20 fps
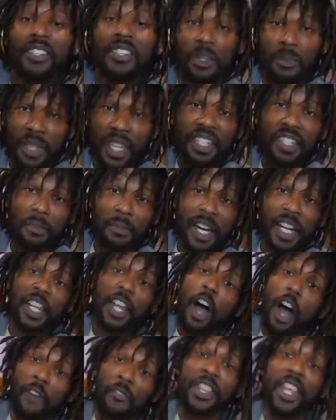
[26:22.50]
some decent
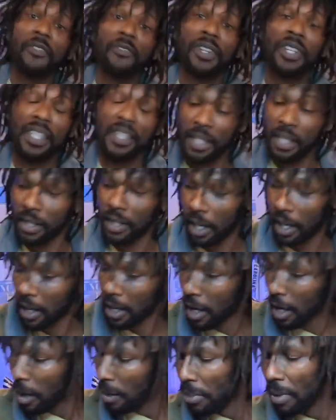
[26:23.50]
money off of that 50 cent day.
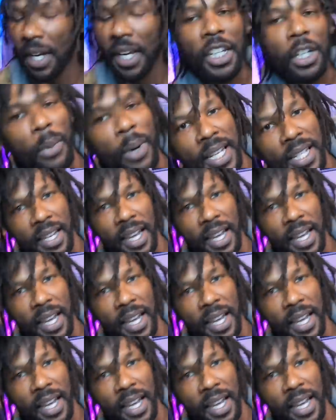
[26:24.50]
But anyways,